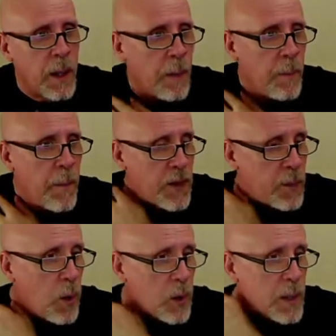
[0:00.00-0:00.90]
That
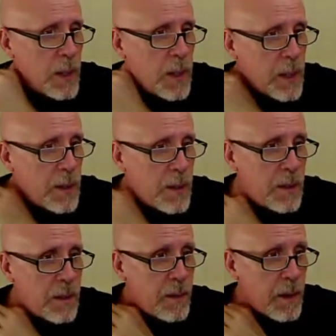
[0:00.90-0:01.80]
smallest thing
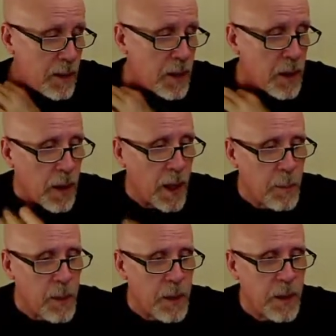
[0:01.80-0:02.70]
that's in
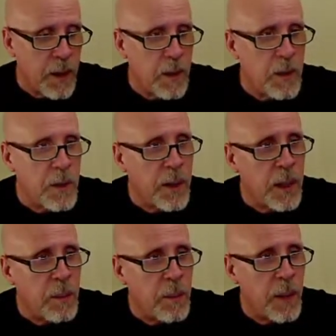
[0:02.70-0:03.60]
common is the
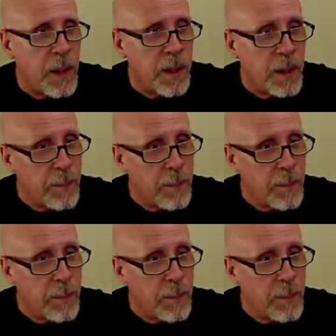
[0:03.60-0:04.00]
LCM, and